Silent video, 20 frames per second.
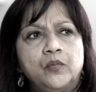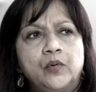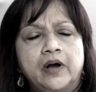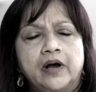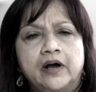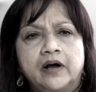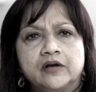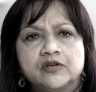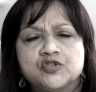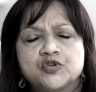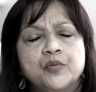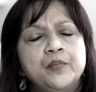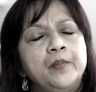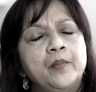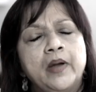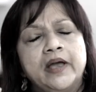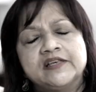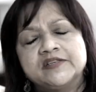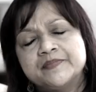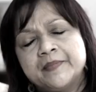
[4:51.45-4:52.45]
uh,
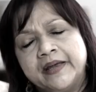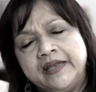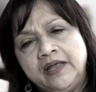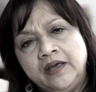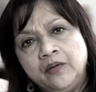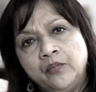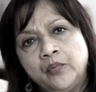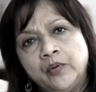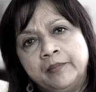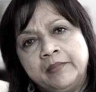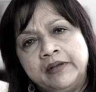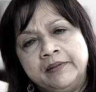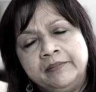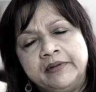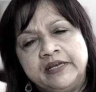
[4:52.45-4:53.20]
so as many women